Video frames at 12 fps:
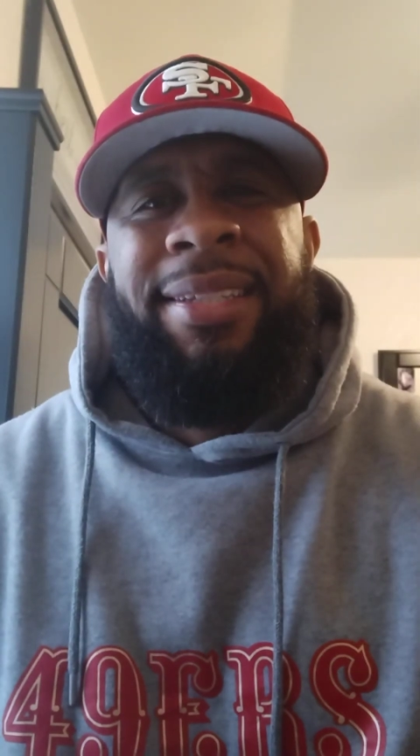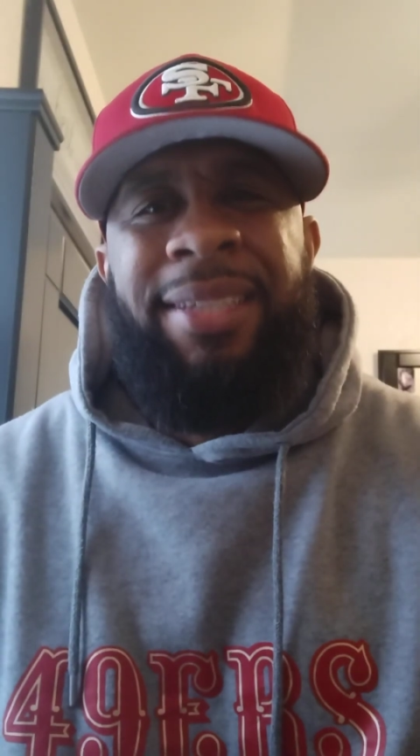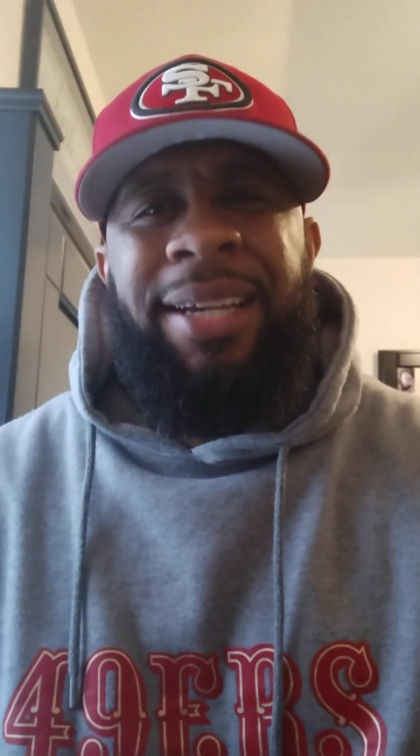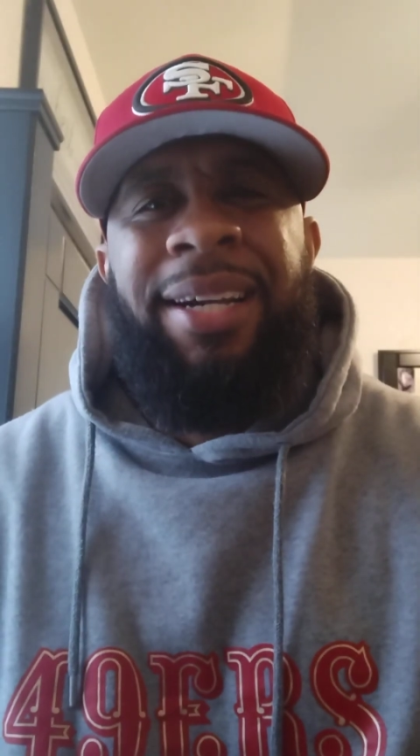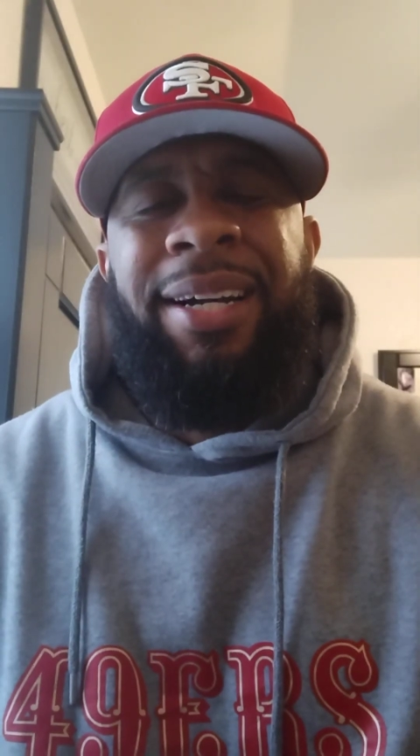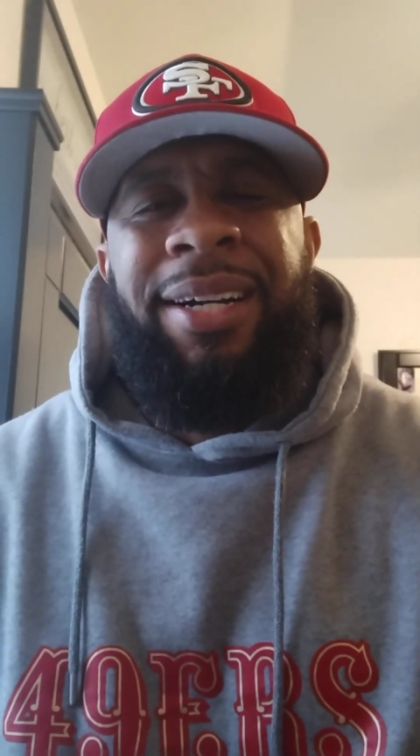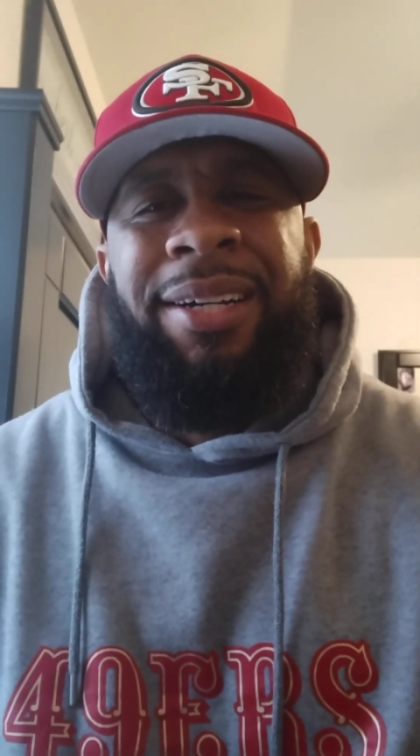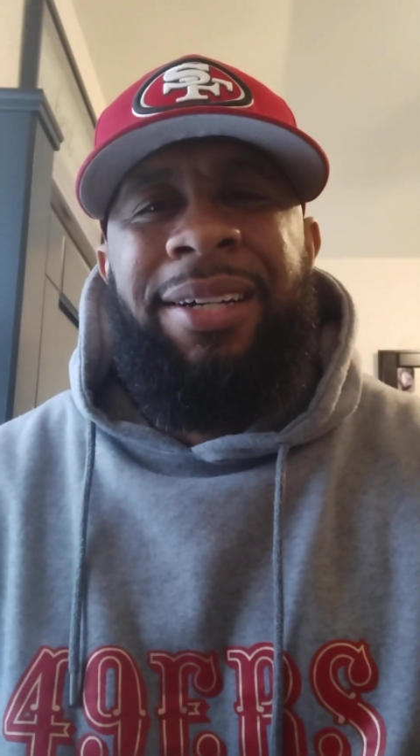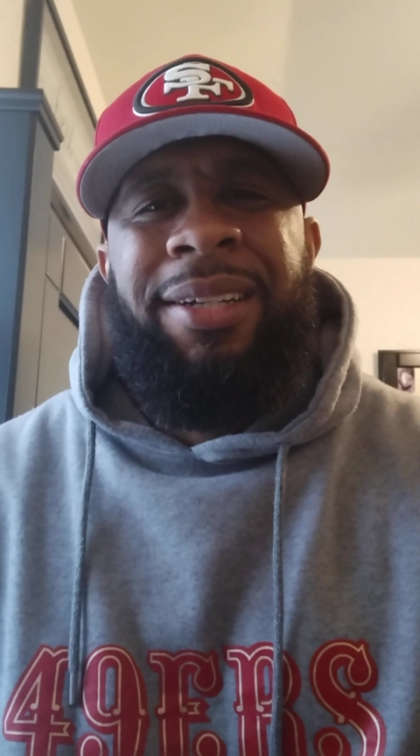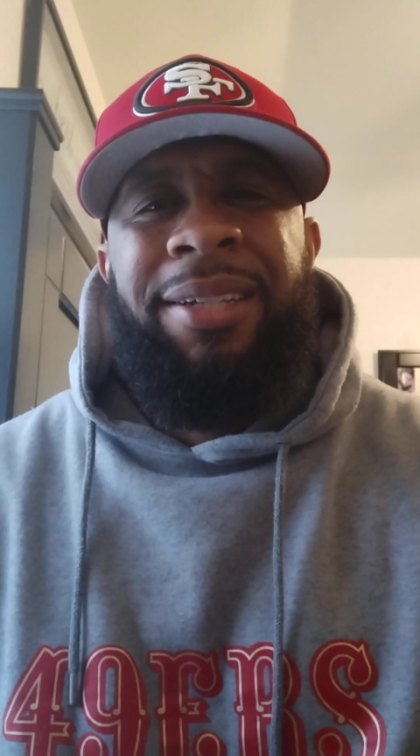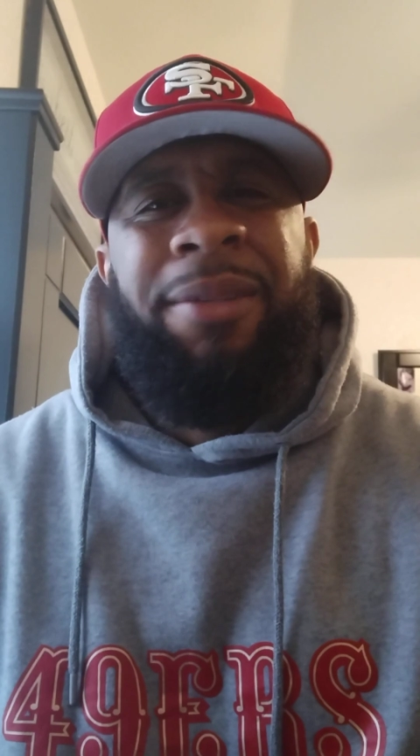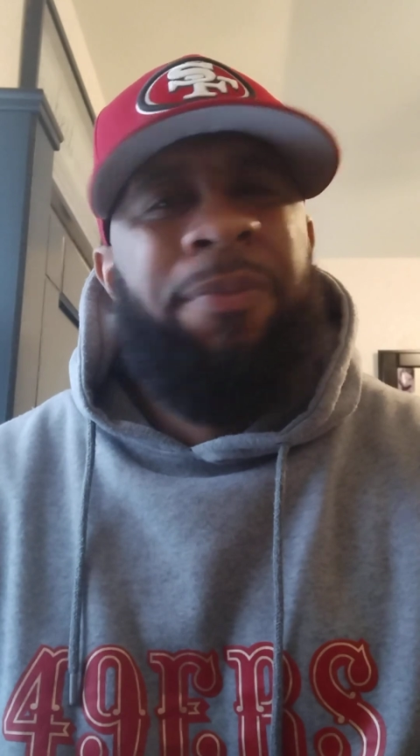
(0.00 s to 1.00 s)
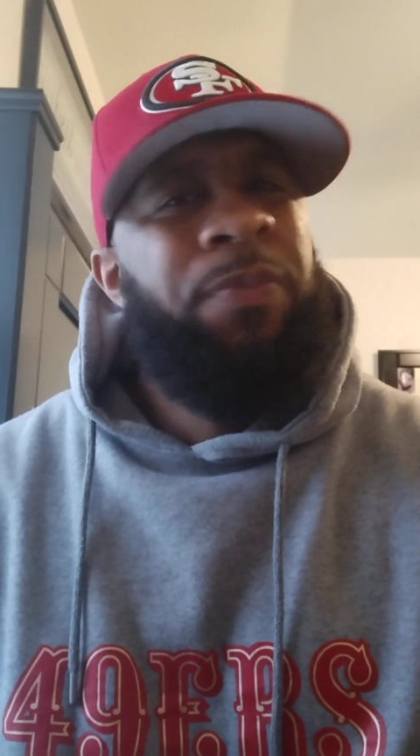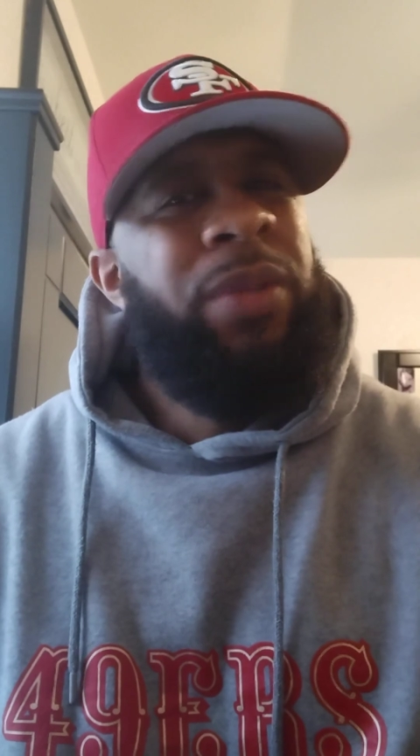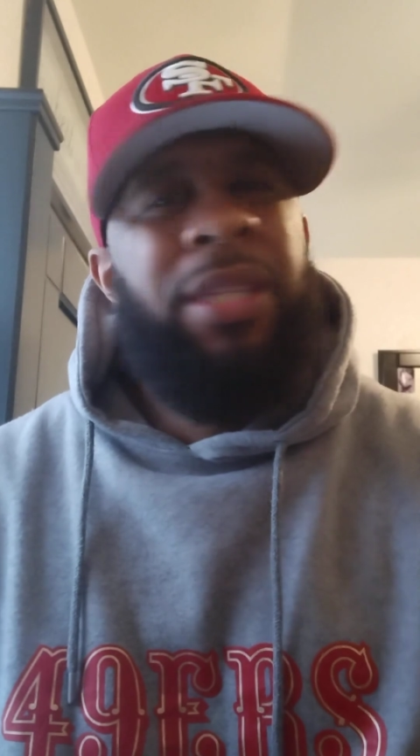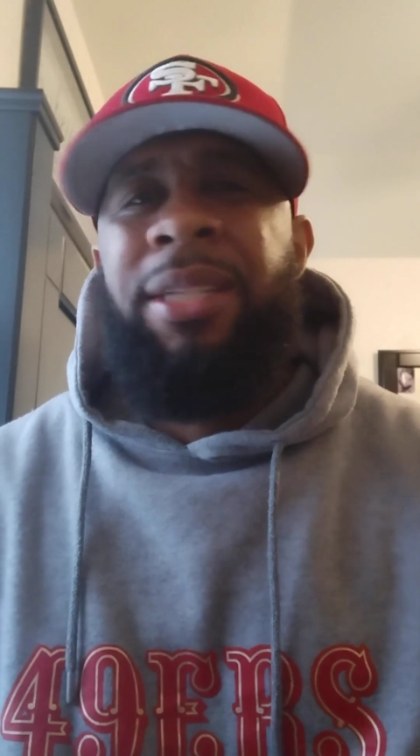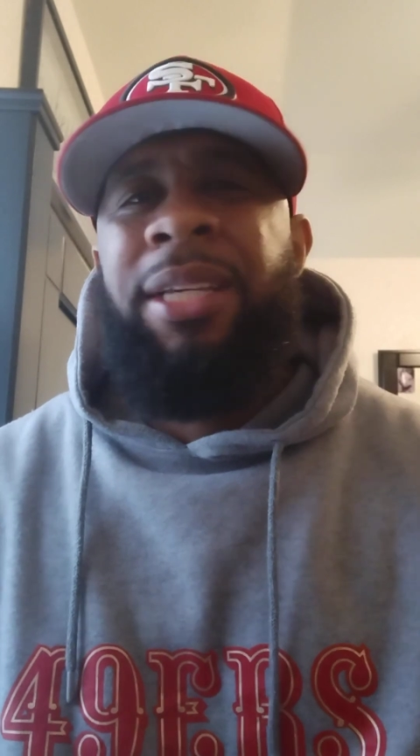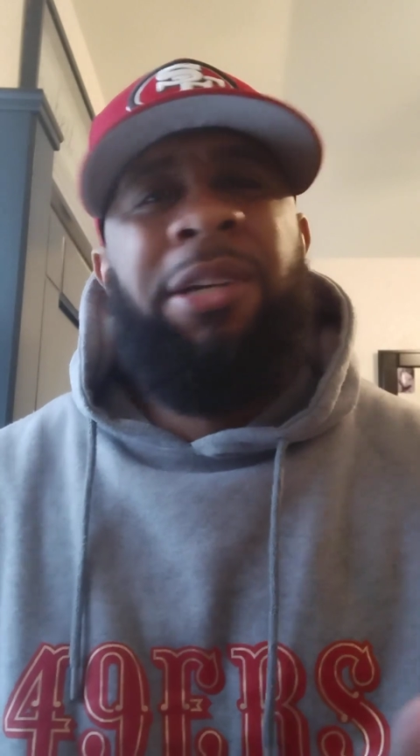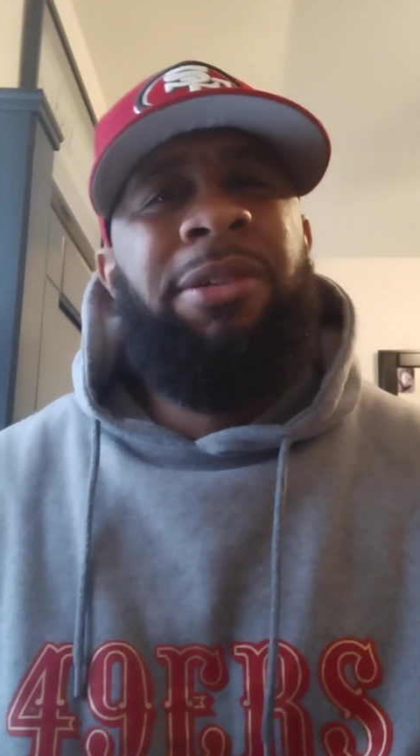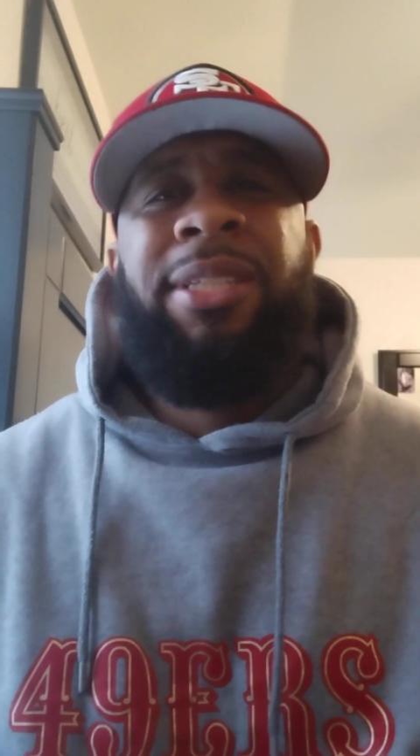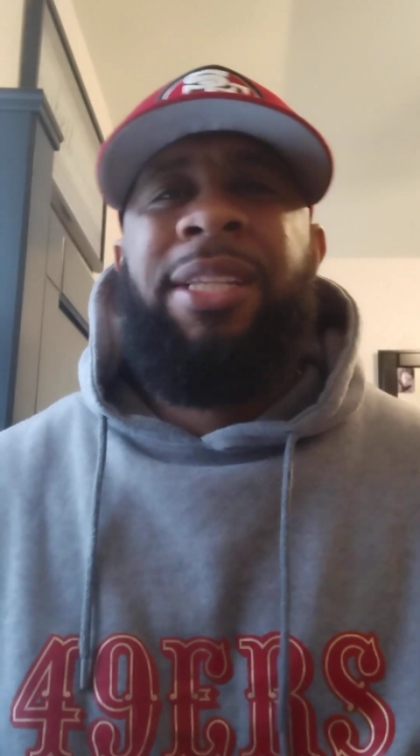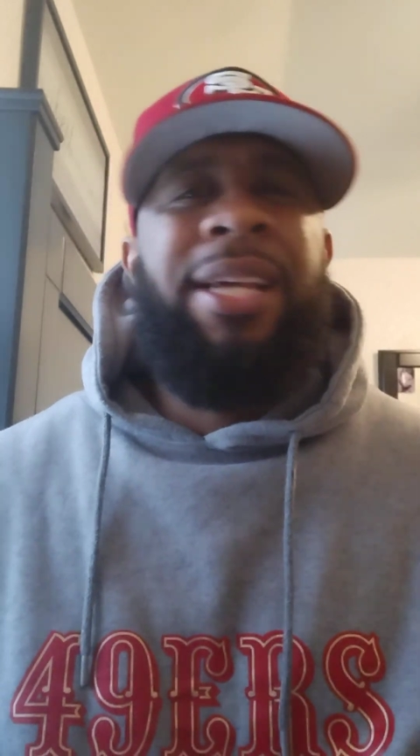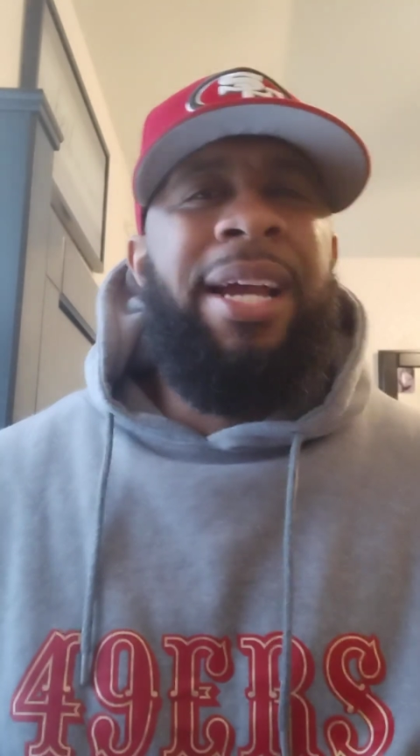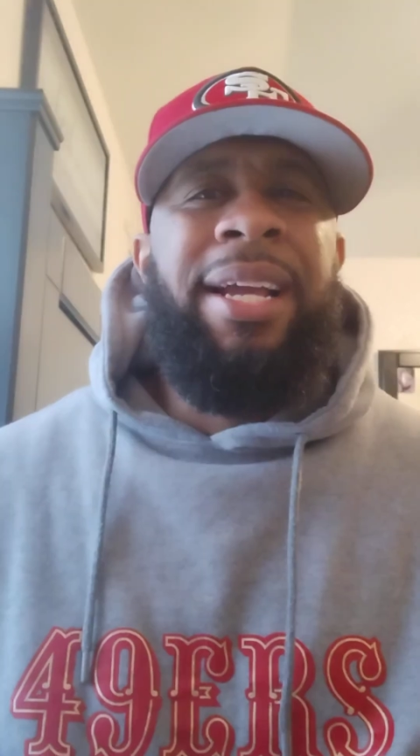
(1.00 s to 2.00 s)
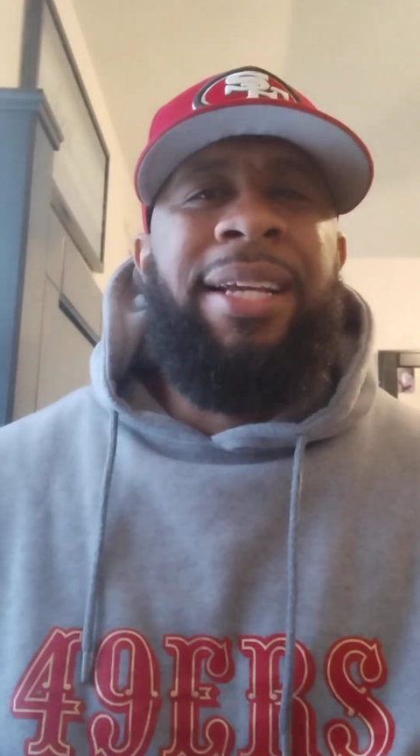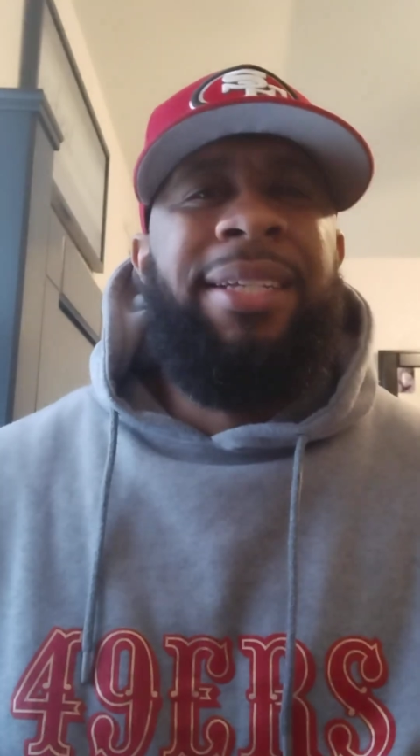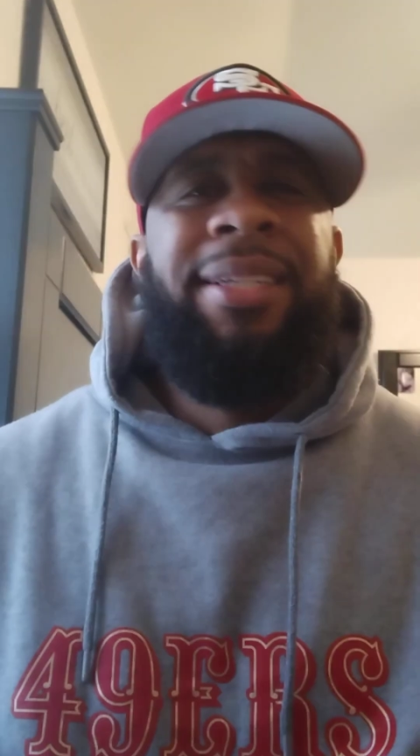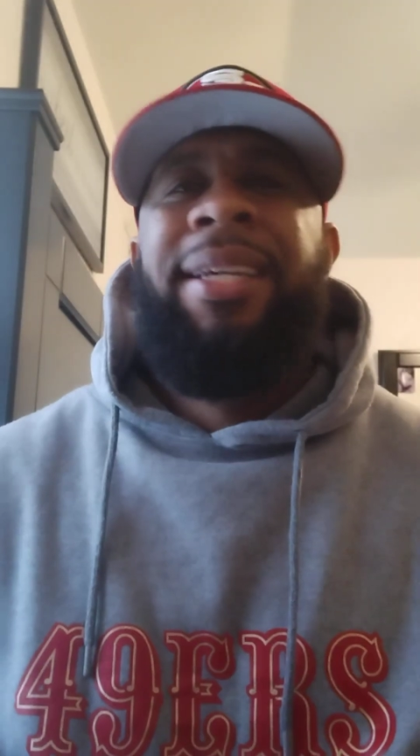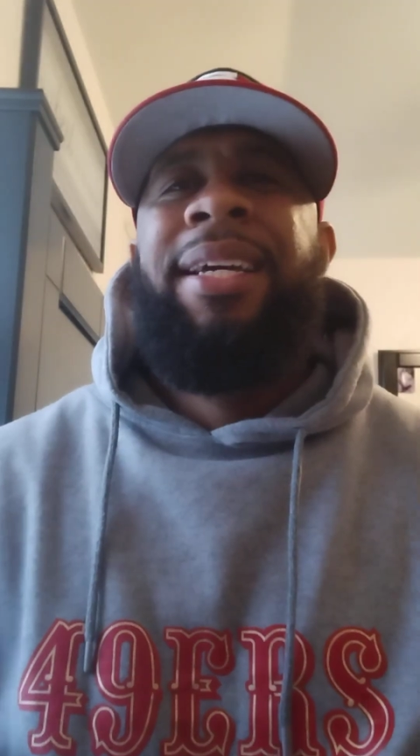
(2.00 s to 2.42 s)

Yeah, here's the thing.